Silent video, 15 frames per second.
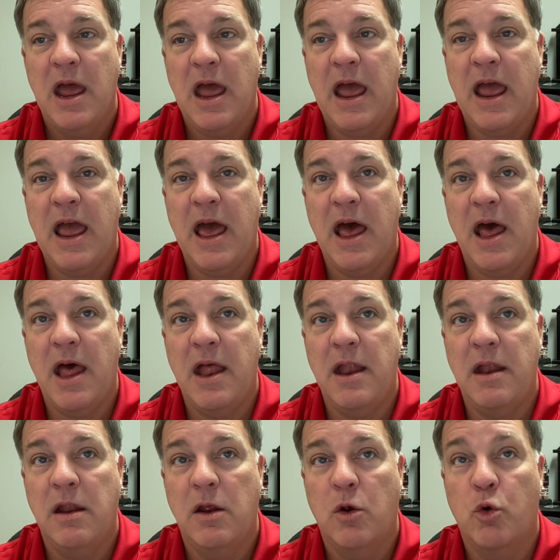
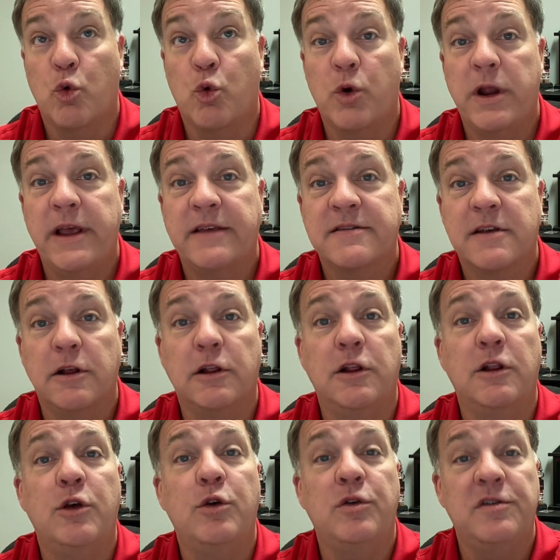and risk
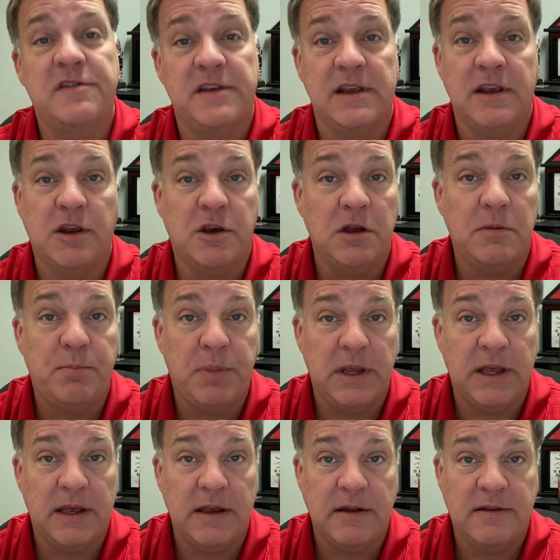losing good
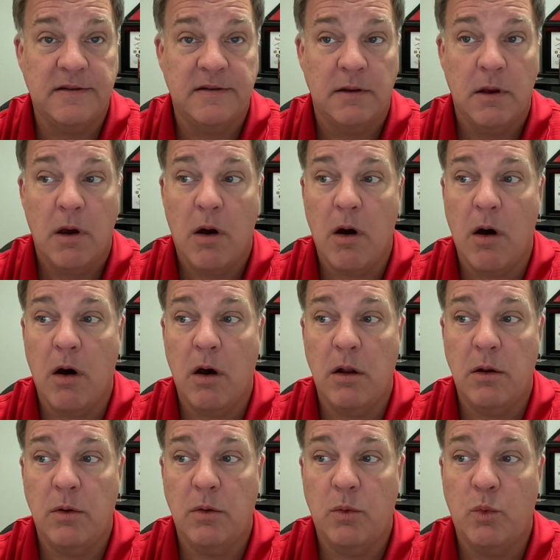bids
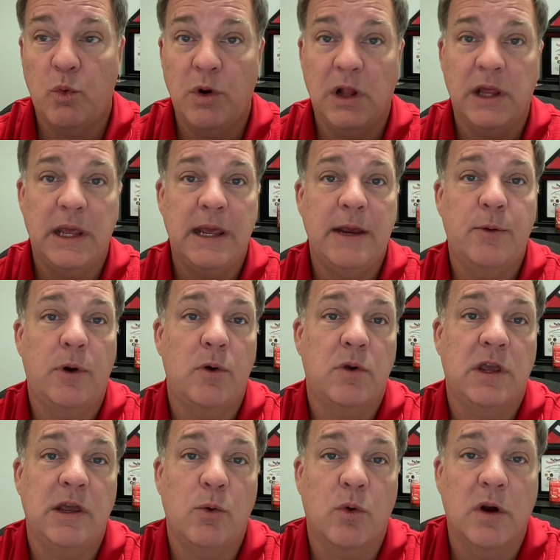on really hero
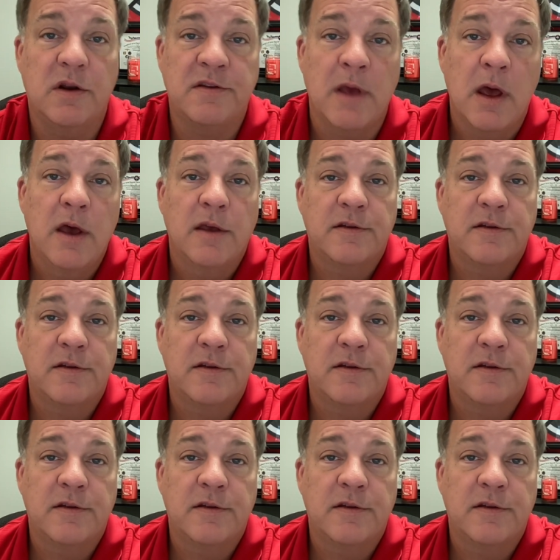keywords.